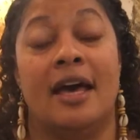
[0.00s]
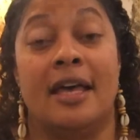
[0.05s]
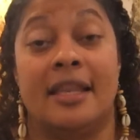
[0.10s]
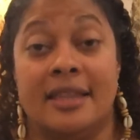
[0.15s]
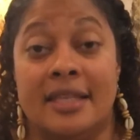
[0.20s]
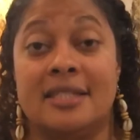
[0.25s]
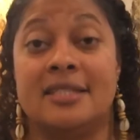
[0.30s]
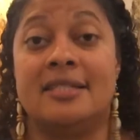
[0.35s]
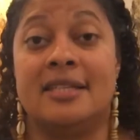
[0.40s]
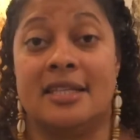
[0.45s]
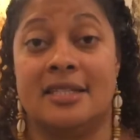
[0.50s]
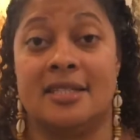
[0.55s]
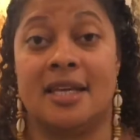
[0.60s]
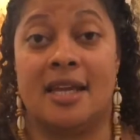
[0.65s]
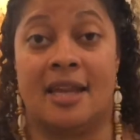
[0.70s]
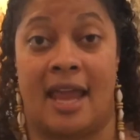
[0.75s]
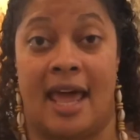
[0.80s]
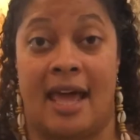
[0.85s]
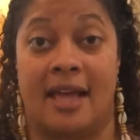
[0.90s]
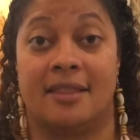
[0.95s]
this
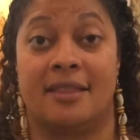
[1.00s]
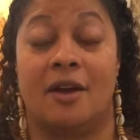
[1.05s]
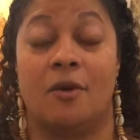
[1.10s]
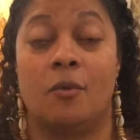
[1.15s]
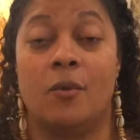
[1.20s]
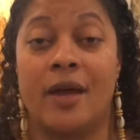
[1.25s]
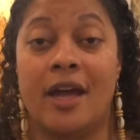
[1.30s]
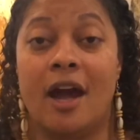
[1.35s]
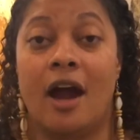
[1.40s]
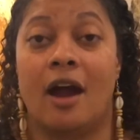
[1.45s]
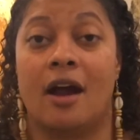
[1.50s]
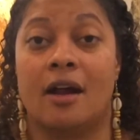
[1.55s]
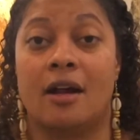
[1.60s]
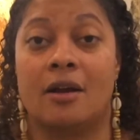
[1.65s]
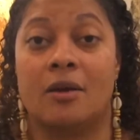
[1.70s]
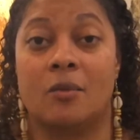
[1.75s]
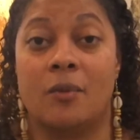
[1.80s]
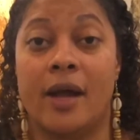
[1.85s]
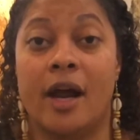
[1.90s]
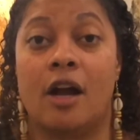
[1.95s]
disconnect that we
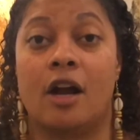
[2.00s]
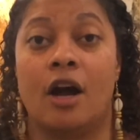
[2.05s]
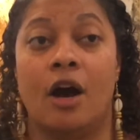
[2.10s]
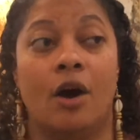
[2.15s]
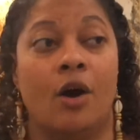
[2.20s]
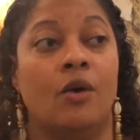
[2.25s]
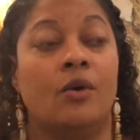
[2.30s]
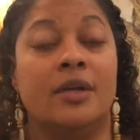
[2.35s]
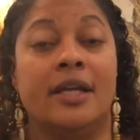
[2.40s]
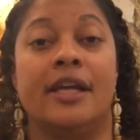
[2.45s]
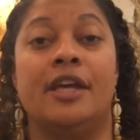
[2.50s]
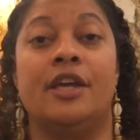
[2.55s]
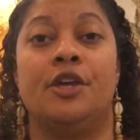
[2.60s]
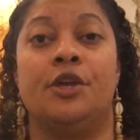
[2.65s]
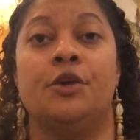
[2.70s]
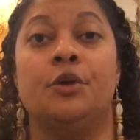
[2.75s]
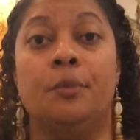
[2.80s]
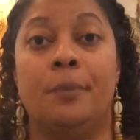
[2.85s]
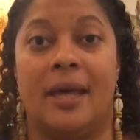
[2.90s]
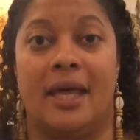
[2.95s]
are wholly
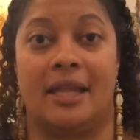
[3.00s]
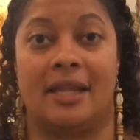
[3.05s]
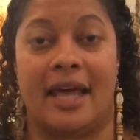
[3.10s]
human,